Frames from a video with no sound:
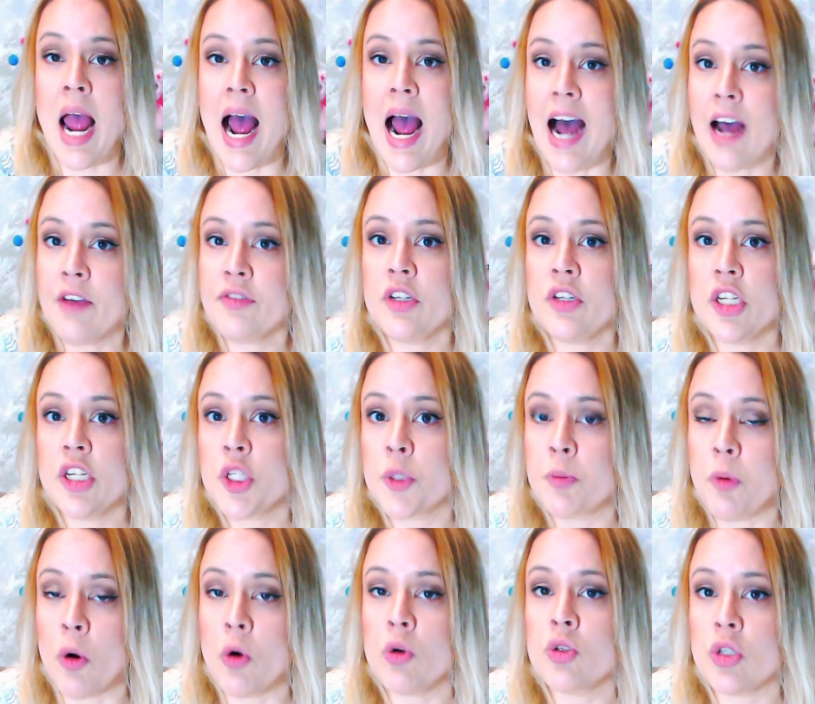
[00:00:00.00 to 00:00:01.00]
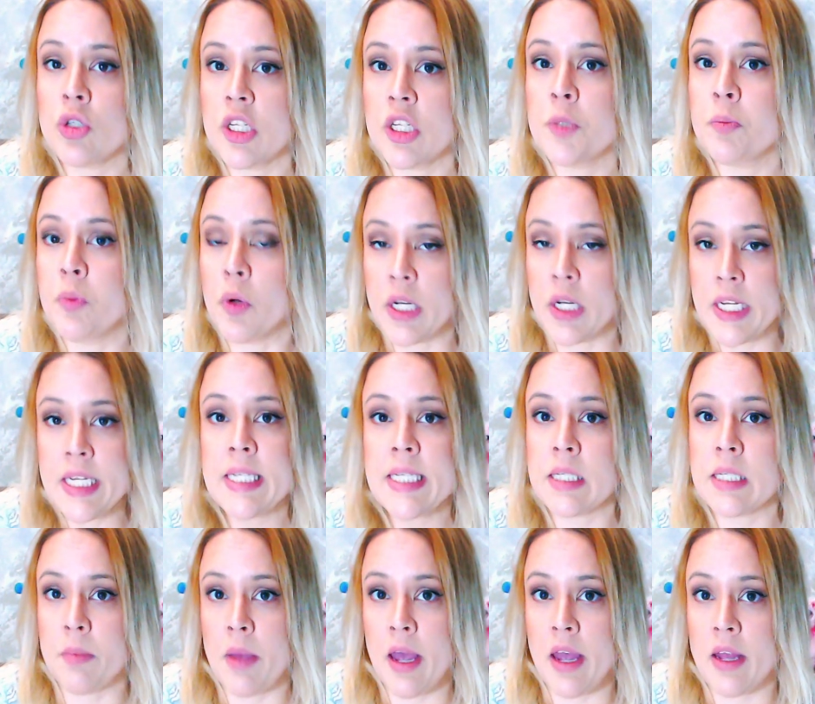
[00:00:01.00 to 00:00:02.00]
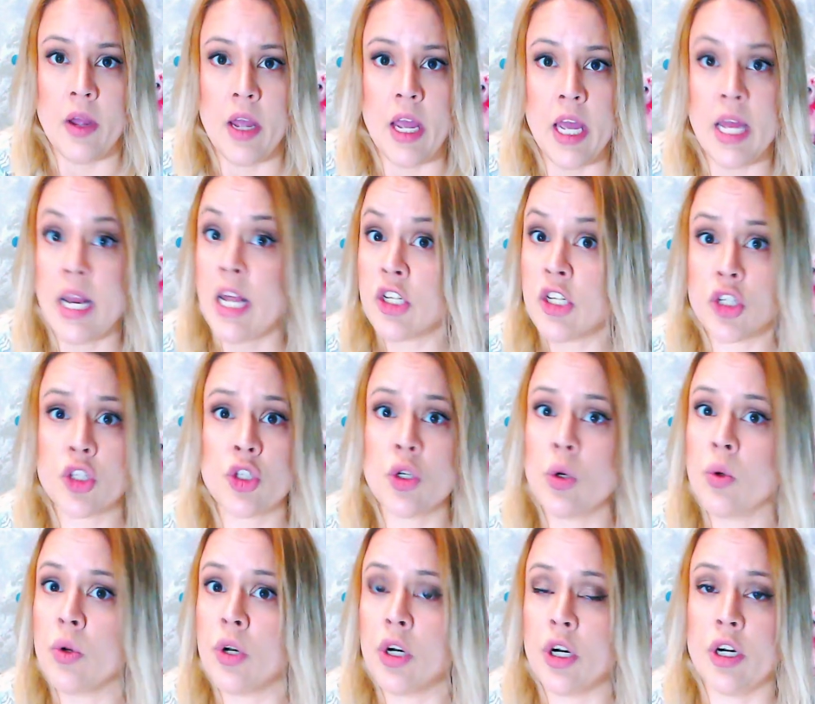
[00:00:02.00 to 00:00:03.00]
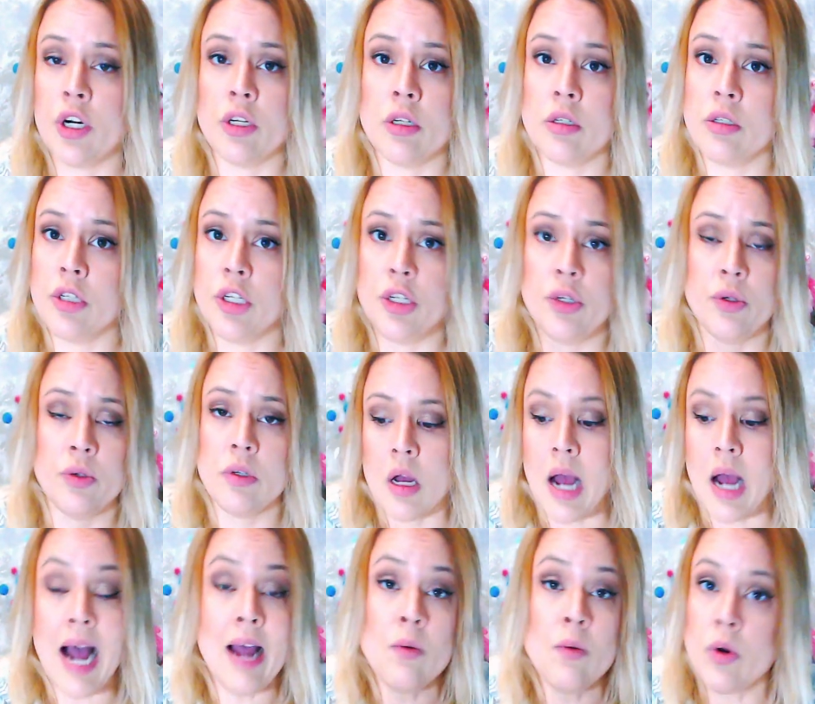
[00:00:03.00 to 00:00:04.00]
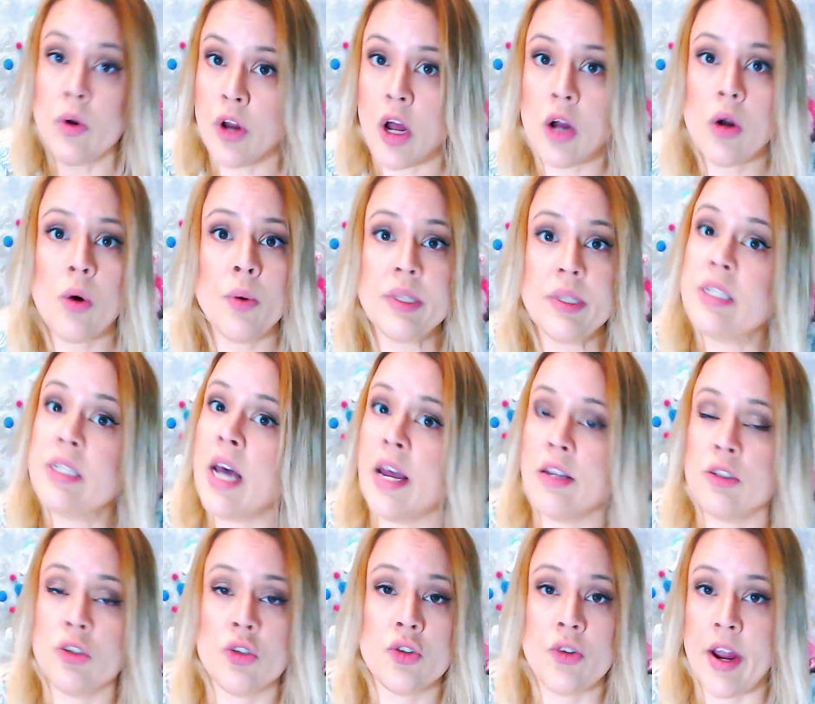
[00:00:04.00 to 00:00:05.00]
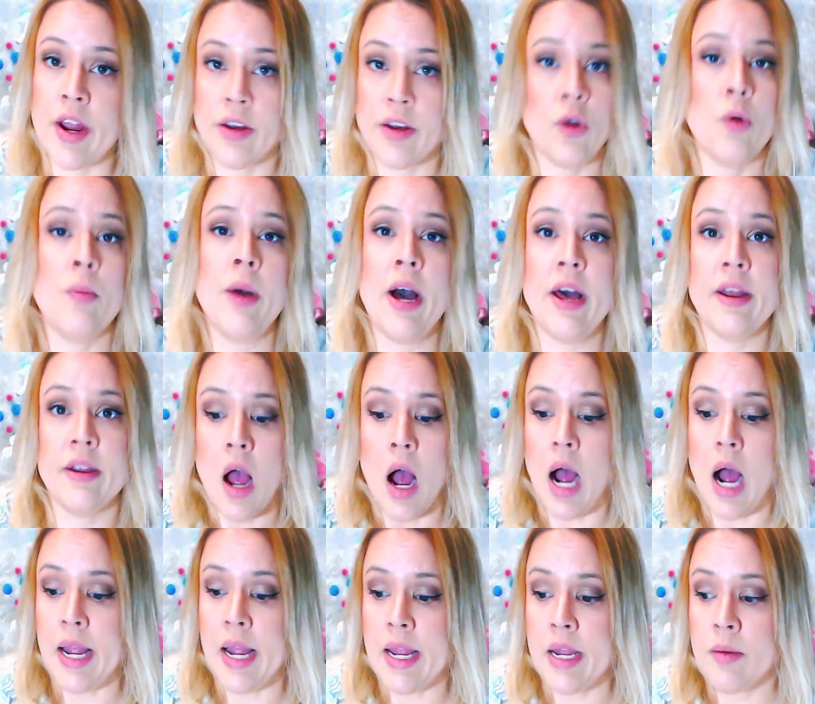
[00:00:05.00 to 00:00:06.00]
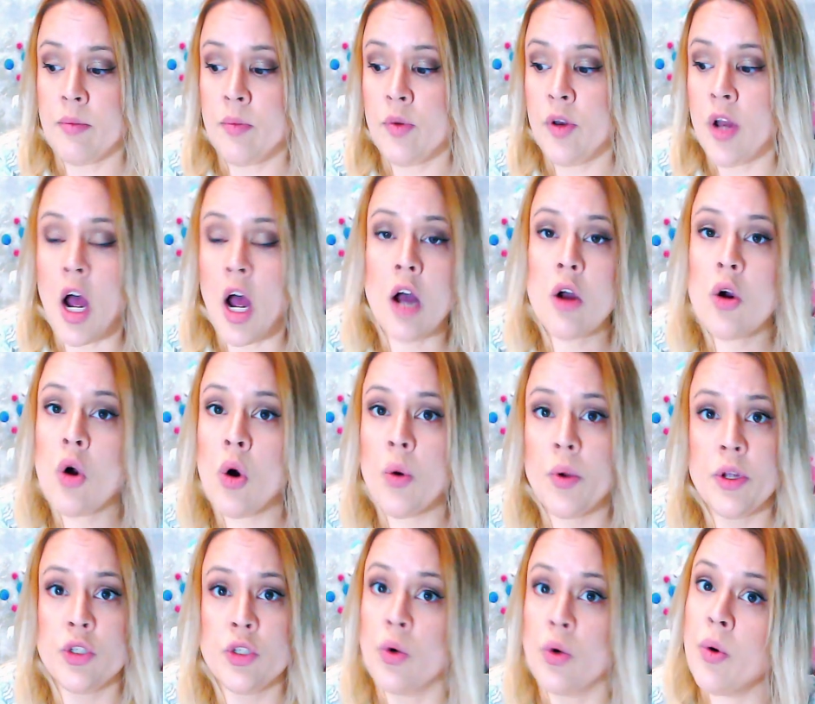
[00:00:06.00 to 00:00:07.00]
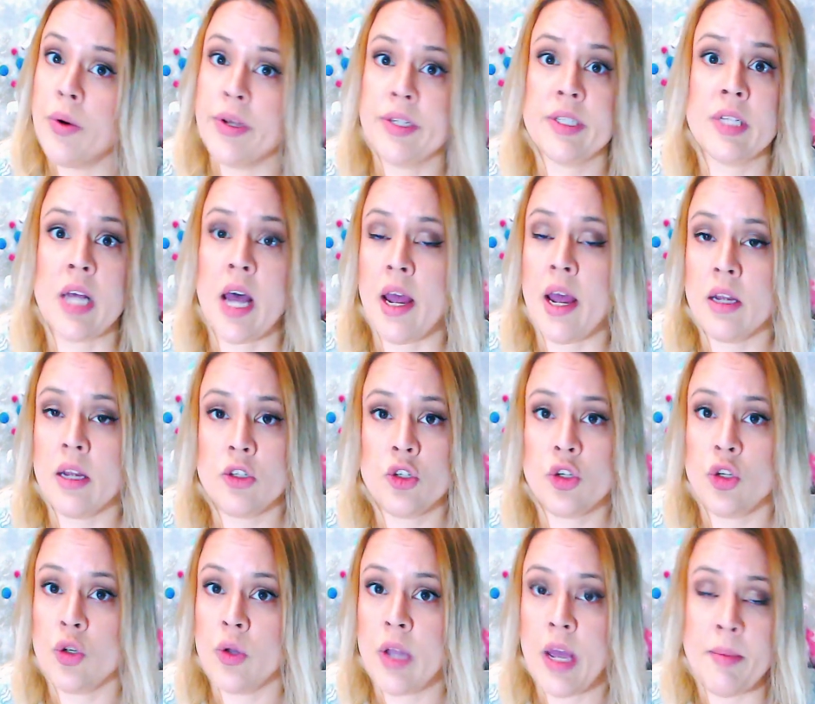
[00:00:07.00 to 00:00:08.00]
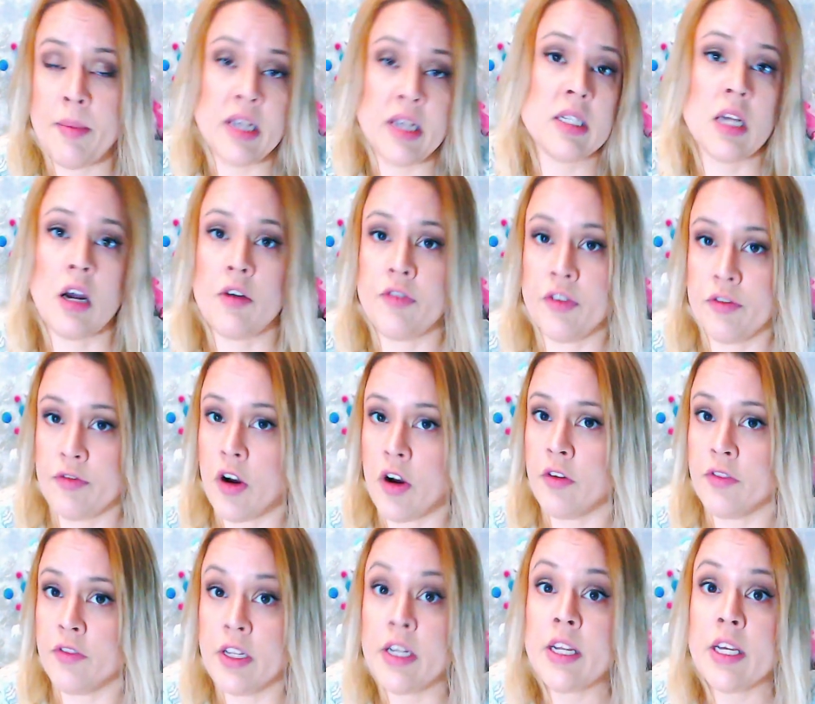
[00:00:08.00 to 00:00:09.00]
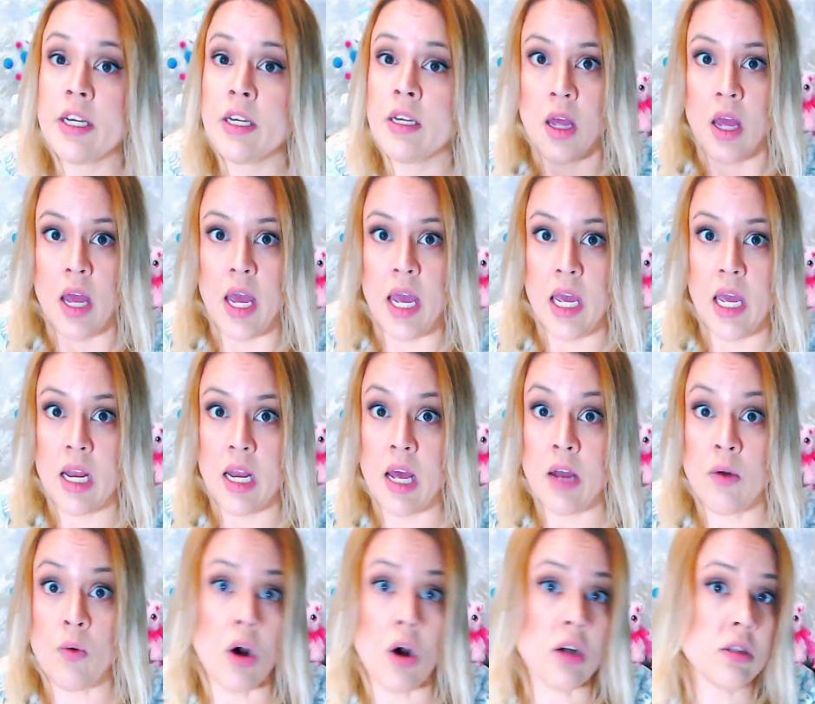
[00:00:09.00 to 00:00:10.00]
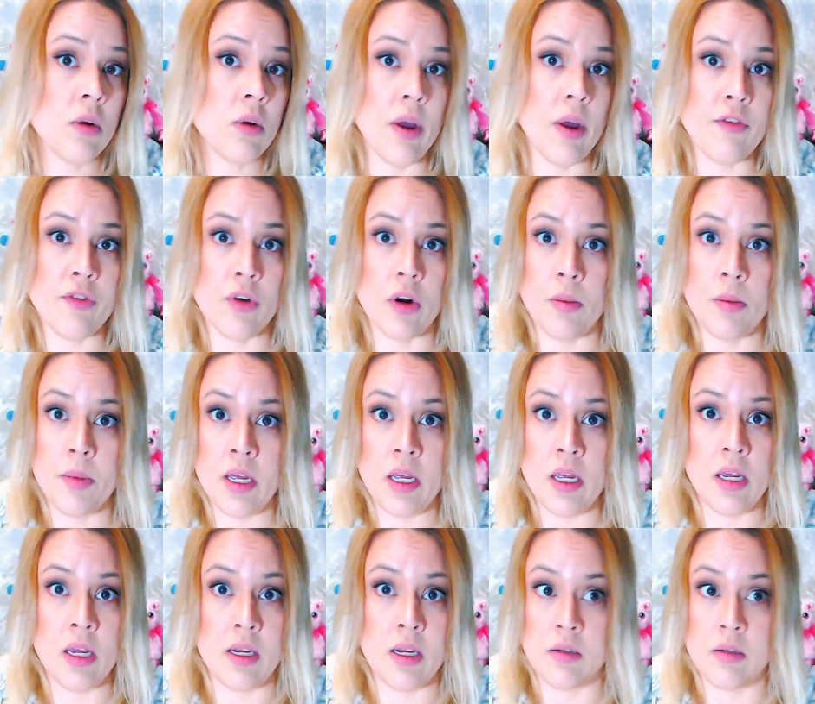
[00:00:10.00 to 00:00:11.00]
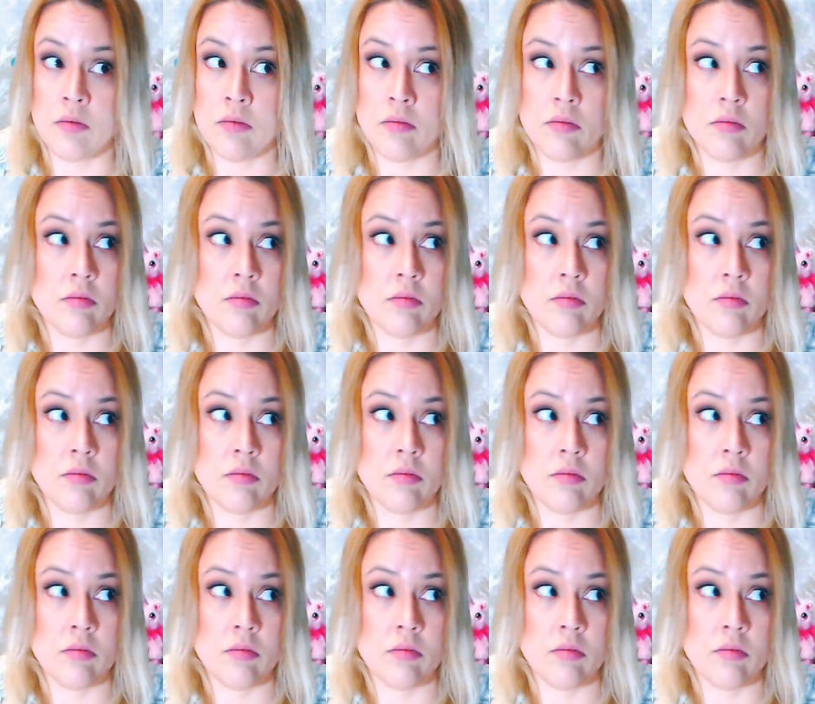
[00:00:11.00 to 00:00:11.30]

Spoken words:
After I spoke to this policeman and I just told her, dude, I will not go inside to drag nobody. I am not going to go inside to get myself involved in it. And I walked away from it. And